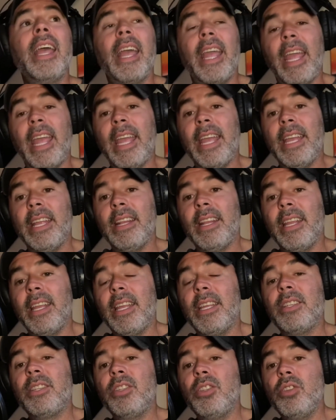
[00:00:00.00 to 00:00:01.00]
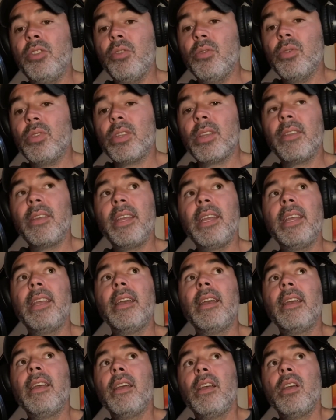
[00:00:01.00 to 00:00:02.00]
and it's usually
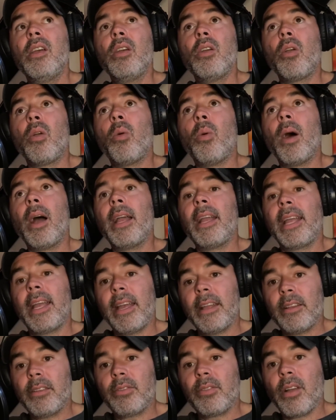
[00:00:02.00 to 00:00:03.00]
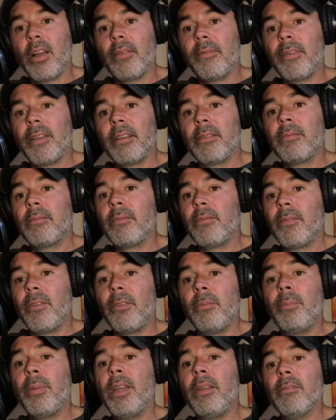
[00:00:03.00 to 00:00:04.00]
quite catastrophic for the
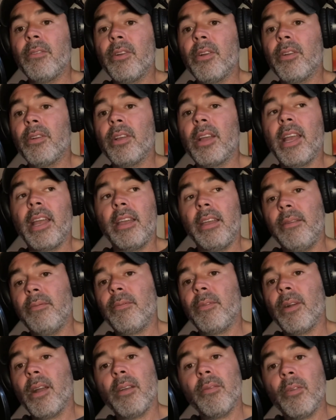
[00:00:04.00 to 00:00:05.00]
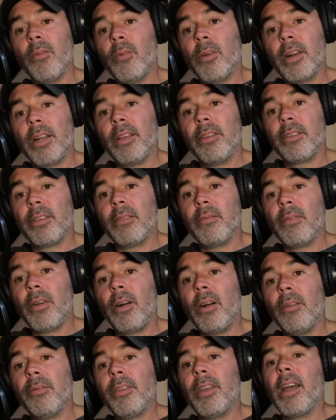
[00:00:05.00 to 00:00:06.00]
beaver and for everyone else
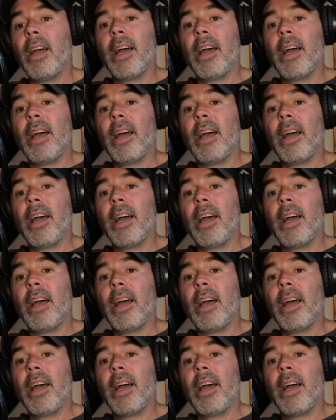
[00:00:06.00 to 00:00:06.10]
involved.